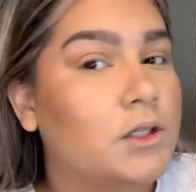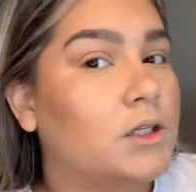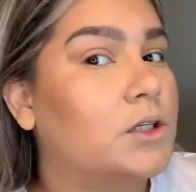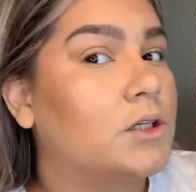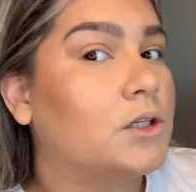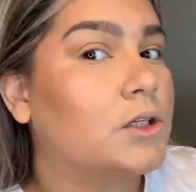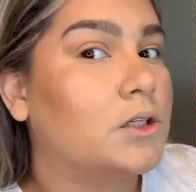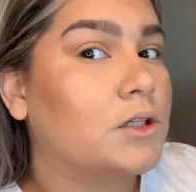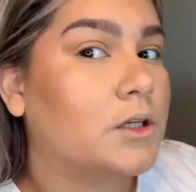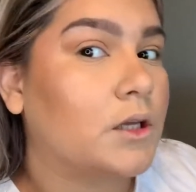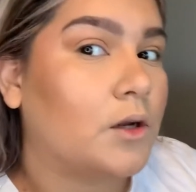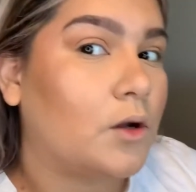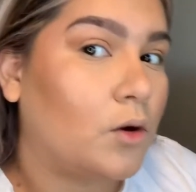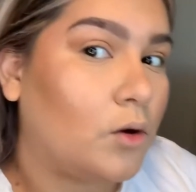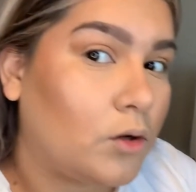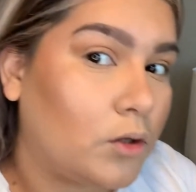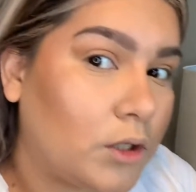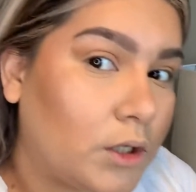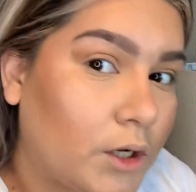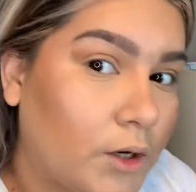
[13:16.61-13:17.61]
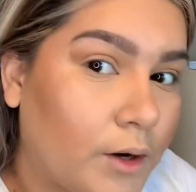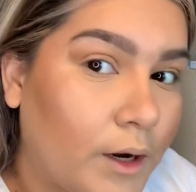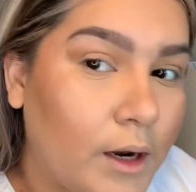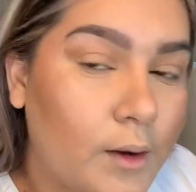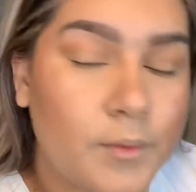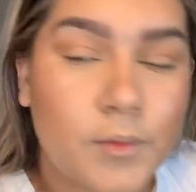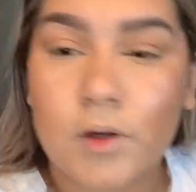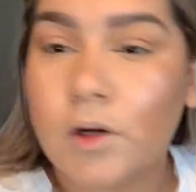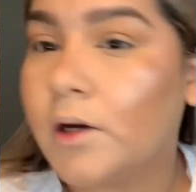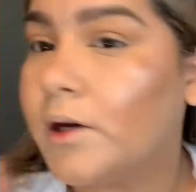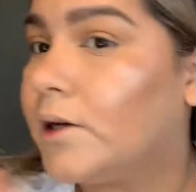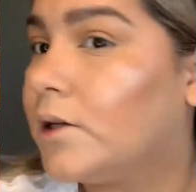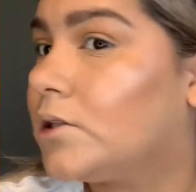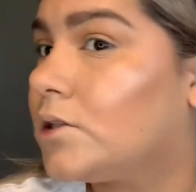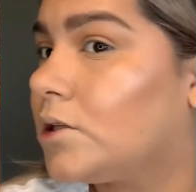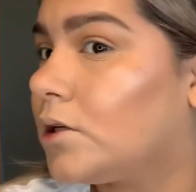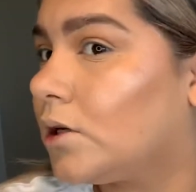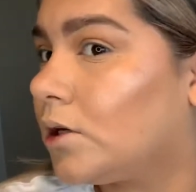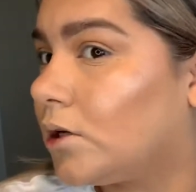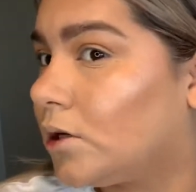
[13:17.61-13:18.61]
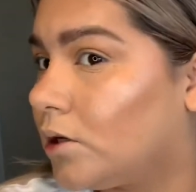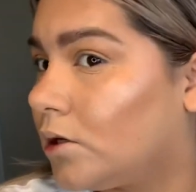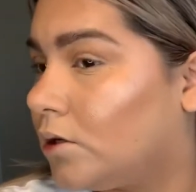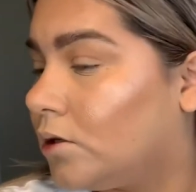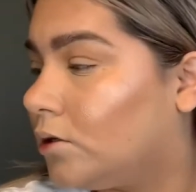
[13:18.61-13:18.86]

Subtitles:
into the skin, holy crap, you guys, like,